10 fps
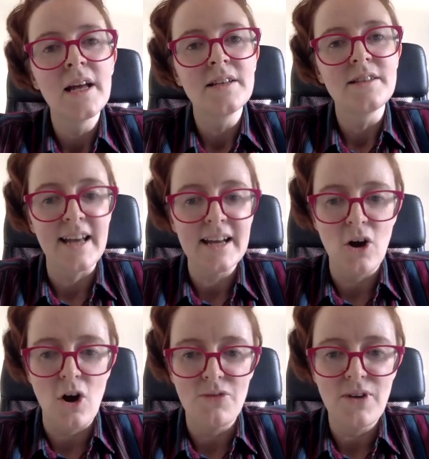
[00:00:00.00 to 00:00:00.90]
to kick
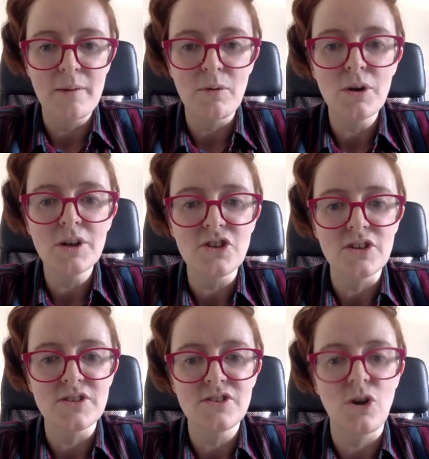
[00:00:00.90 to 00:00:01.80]
off, I'm going to
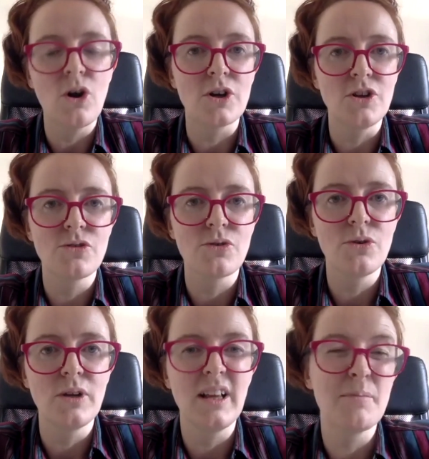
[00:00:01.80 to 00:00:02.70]
just talk you
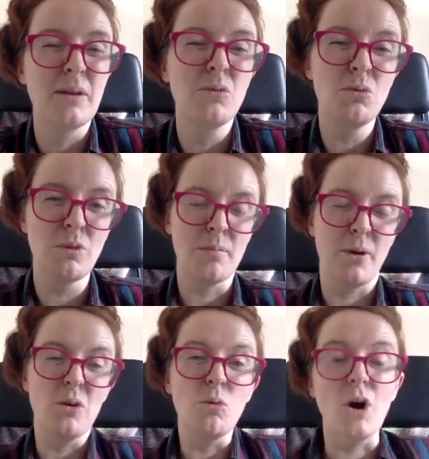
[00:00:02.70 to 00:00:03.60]
through a little bit
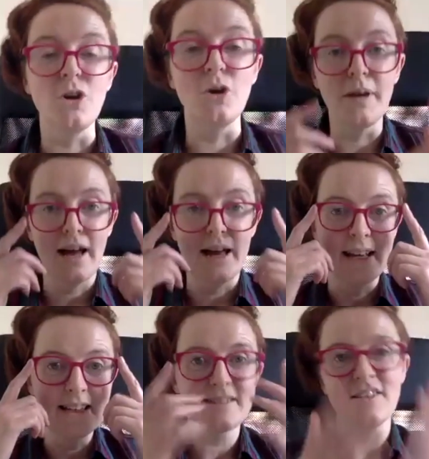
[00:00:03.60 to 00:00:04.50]
about what
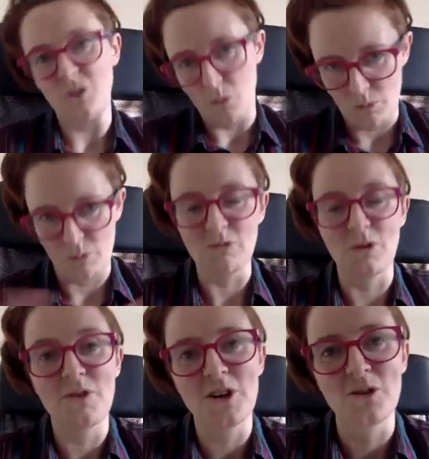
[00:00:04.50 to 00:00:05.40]
UBI is. We'll
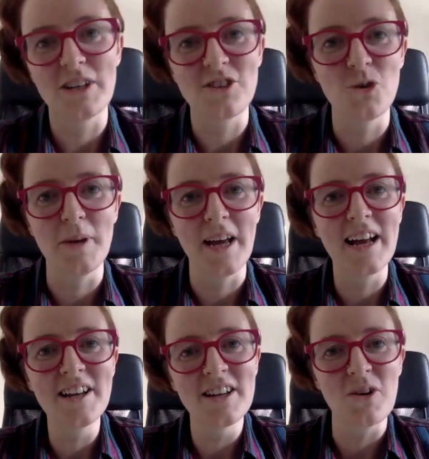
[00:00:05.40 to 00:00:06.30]
refer to it as
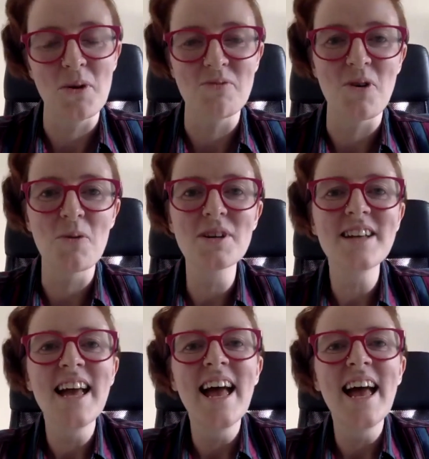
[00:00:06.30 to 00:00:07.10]
UBI going forward.